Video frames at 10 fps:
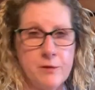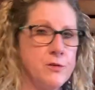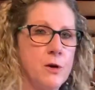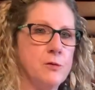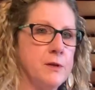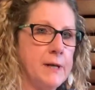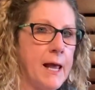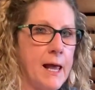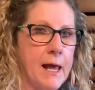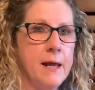So
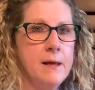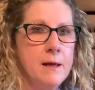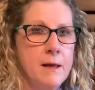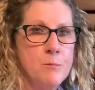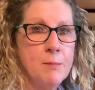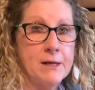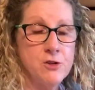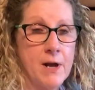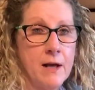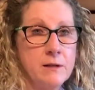today, my
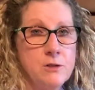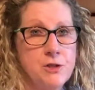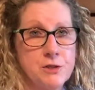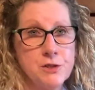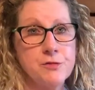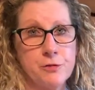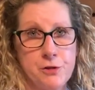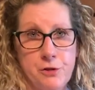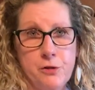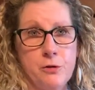challenge is for
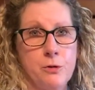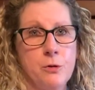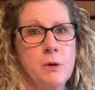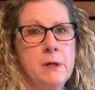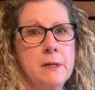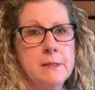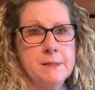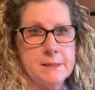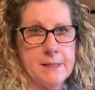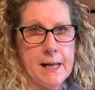you
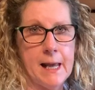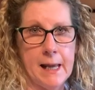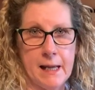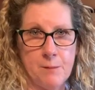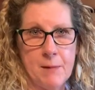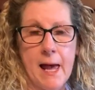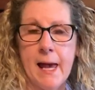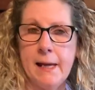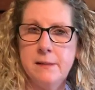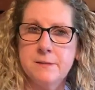to name
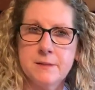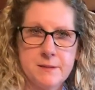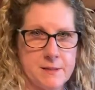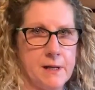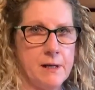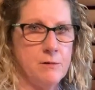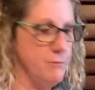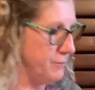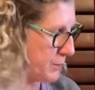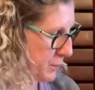8 to 10
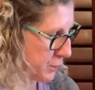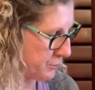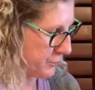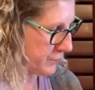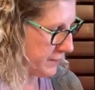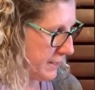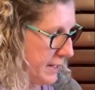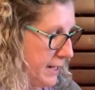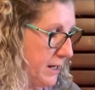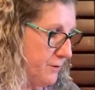verbs.
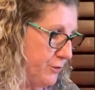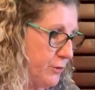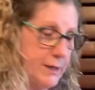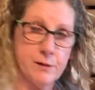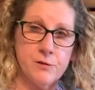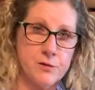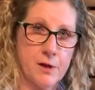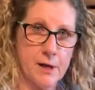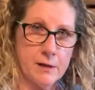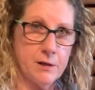And if you get
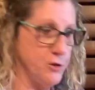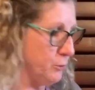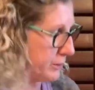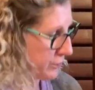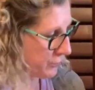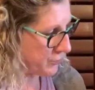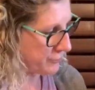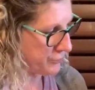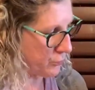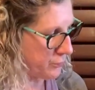stuck and you want to use a
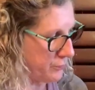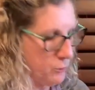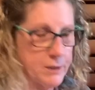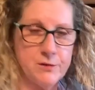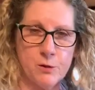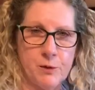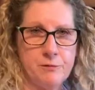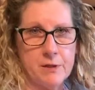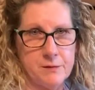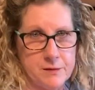few of the ones that
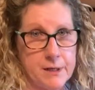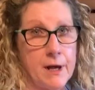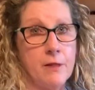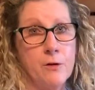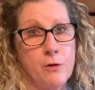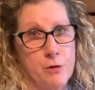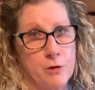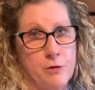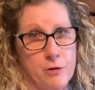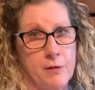we've done together, you
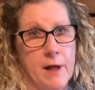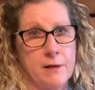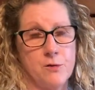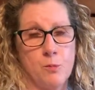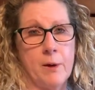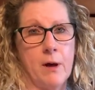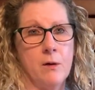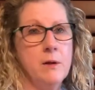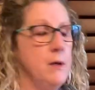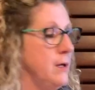can do that as well.
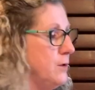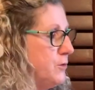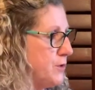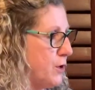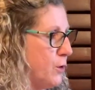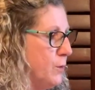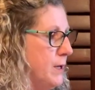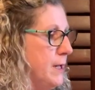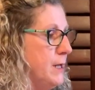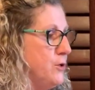So
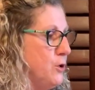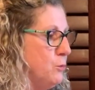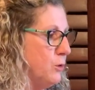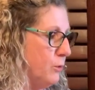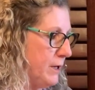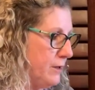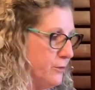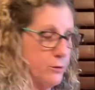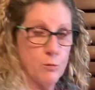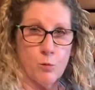you will
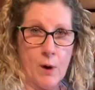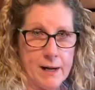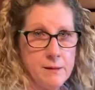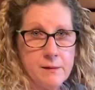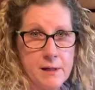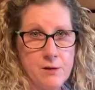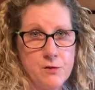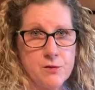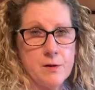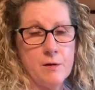either write
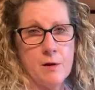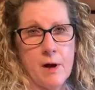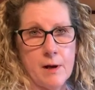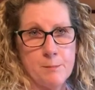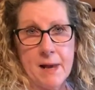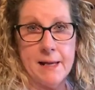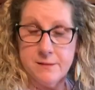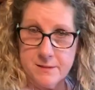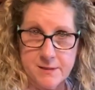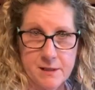these 8
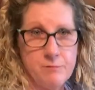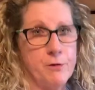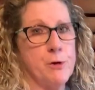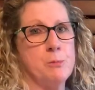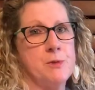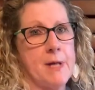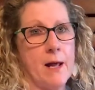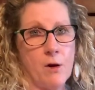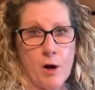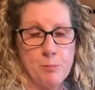to 10 verbs
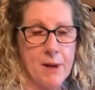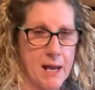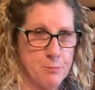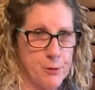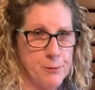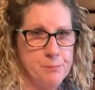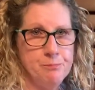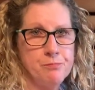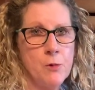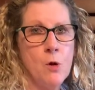down on paper,
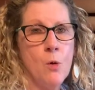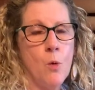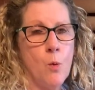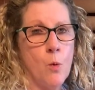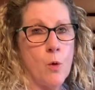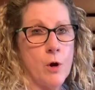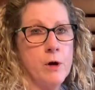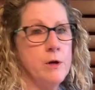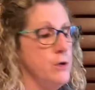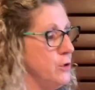
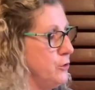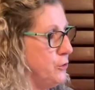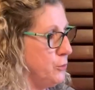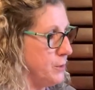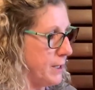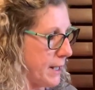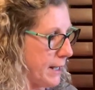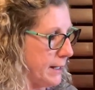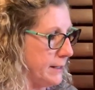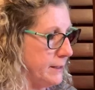or you
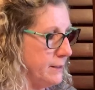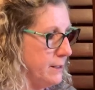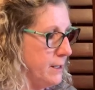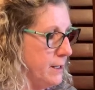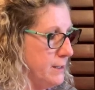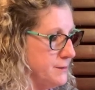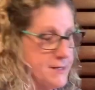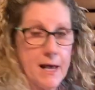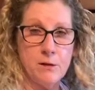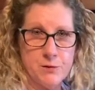can
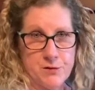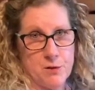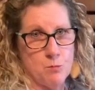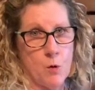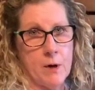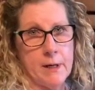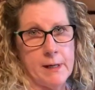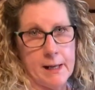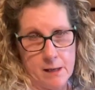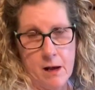tell someone
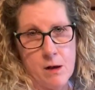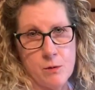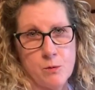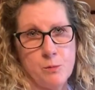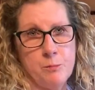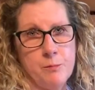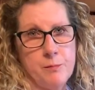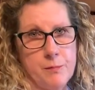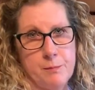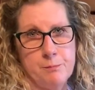at home
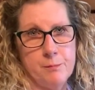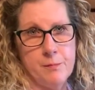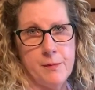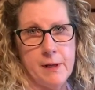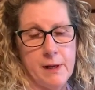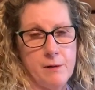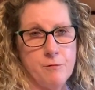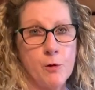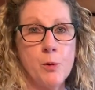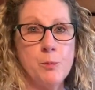the
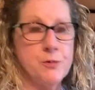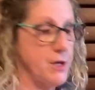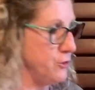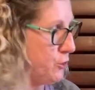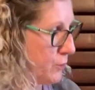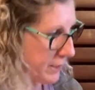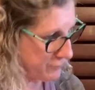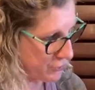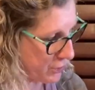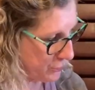verbs that you have
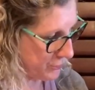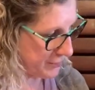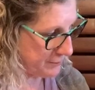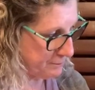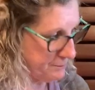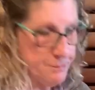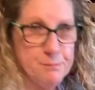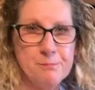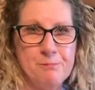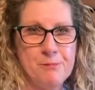chosen.
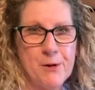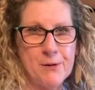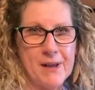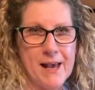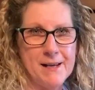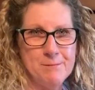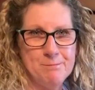Okay?